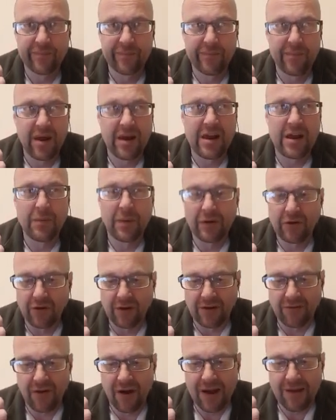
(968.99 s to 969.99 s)
Barely anyone got
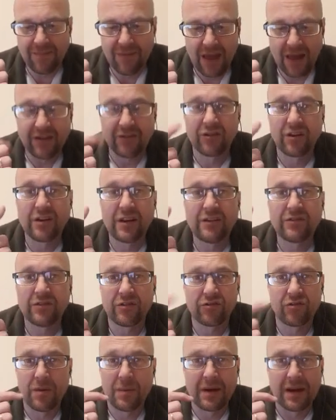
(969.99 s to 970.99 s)
it right. And it's the least
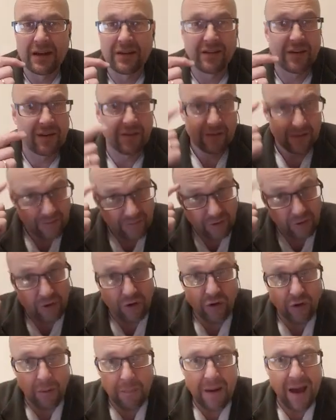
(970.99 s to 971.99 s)
discriminating. If you're
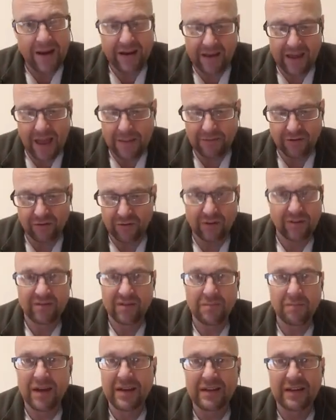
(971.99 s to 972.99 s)
good or bad at chemistry, it
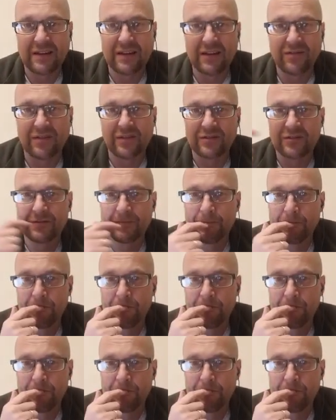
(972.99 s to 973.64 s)
doesn't make any difference.